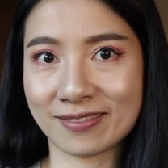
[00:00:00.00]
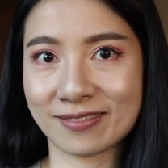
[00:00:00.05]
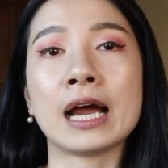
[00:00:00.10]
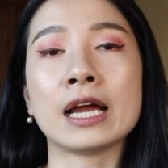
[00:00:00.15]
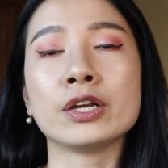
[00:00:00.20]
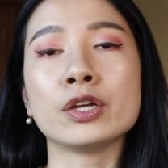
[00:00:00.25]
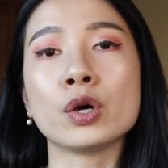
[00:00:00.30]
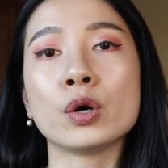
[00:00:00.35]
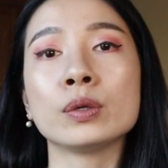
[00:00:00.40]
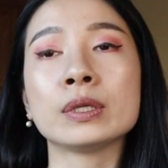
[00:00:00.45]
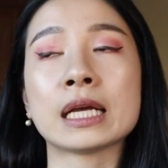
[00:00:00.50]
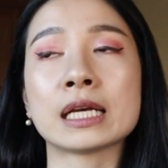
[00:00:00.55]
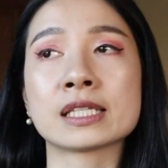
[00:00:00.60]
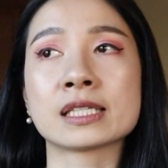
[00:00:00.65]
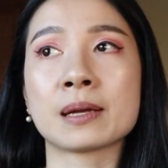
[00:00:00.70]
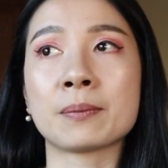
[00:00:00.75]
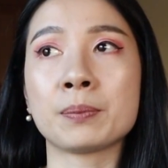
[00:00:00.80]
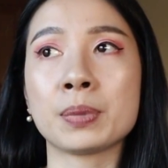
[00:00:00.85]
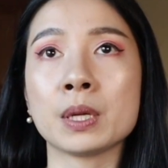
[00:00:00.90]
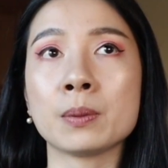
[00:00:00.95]
I know that
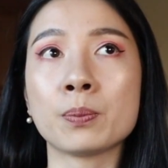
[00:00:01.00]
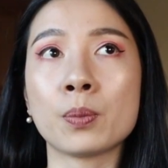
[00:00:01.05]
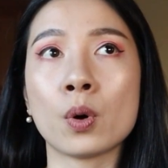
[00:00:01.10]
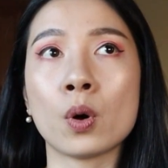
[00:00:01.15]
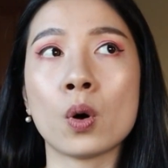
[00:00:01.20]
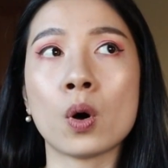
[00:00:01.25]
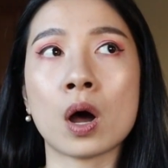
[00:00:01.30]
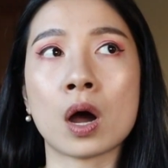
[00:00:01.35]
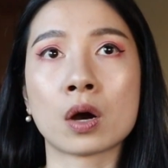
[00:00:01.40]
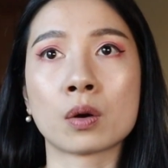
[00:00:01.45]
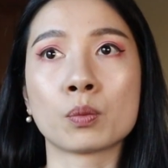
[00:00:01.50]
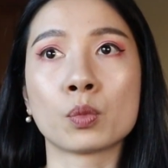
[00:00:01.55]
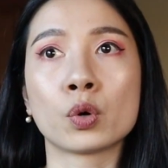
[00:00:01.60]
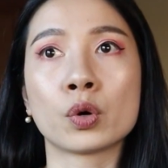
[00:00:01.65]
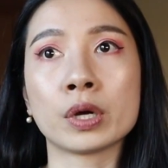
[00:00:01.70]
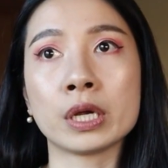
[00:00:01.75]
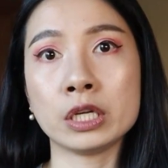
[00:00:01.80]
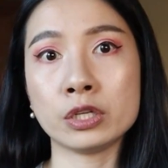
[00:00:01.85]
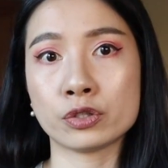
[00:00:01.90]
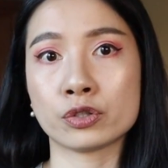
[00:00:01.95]
some people are
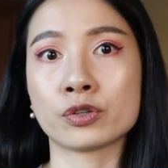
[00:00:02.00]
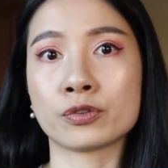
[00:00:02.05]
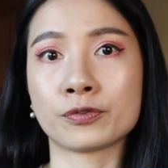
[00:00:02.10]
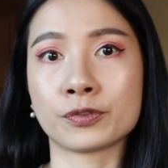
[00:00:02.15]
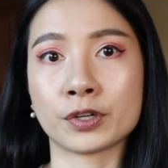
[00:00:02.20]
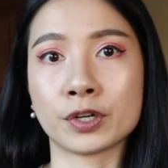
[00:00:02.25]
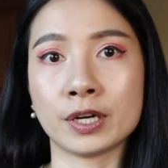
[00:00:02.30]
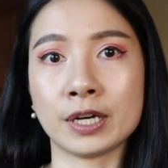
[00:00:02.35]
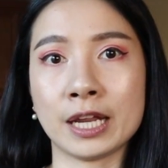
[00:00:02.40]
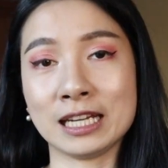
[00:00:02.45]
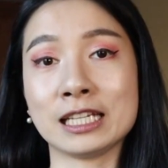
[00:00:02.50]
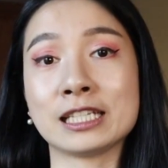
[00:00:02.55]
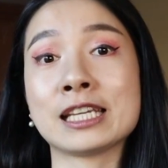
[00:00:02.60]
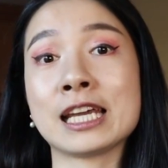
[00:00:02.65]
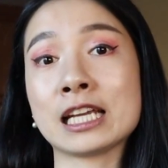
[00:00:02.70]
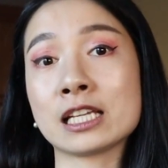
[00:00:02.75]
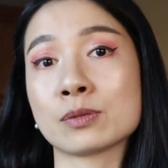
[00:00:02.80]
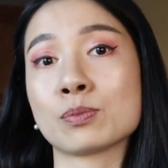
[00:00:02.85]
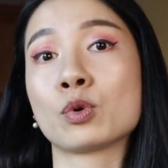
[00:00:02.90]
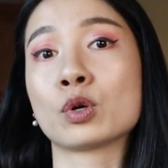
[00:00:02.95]
more introvert and it
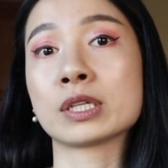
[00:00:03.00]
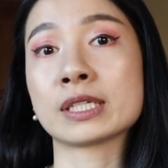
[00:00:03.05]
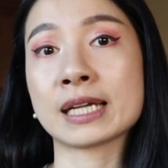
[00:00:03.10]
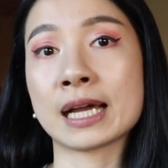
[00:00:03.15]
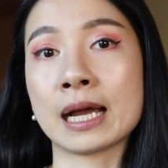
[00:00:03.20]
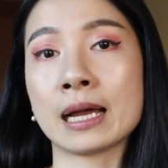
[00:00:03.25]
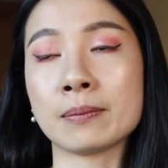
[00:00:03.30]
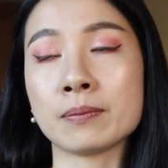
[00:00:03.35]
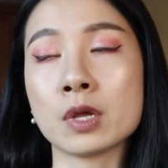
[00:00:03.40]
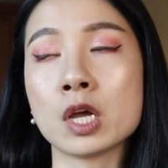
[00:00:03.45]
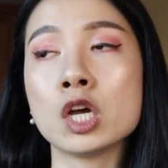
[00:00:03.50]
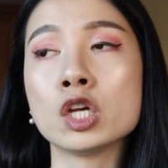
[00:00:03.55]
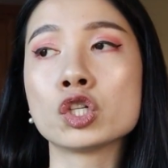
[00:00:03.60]
takes more time.